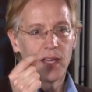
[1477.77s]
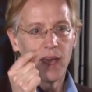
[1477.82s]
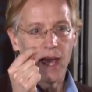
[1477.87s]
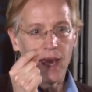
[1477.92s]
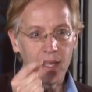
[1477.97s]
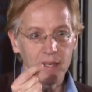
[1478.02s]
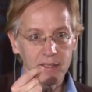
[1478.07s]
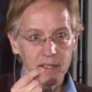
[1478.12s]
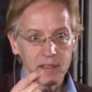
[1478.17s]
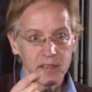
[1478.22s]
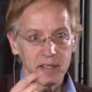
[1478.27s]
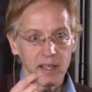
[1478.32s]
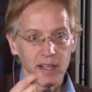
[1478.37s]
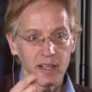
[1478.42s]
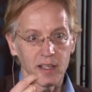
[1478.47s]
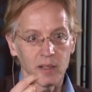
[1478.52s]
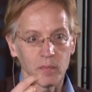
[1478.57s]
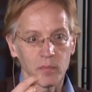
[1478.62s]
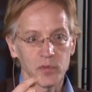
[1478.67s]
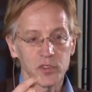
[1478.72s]
and in
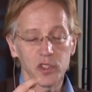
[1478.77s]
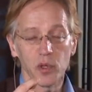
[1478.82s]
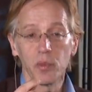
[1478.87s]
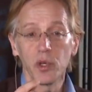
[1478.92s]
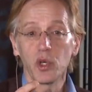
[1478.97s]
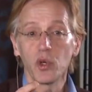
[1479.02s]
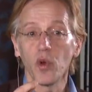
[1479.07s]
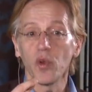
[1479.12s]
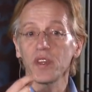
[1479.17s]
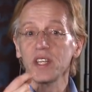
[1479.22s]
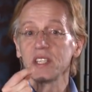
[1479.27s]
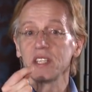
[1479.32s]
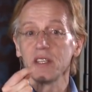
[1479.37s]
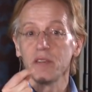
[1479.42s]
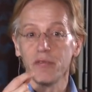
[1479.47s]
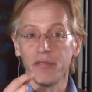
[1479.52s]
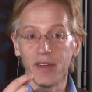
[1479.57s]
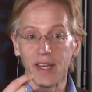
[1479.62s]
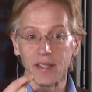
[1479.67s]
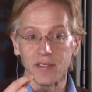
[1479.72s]
time. So we call this
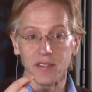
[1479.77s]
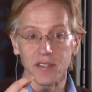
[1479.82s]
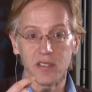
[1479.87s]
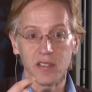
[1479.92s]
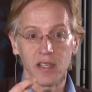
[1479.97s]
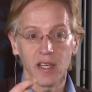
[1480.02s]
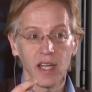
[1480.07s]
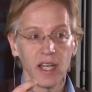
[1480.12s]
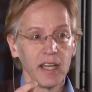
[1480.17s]
events.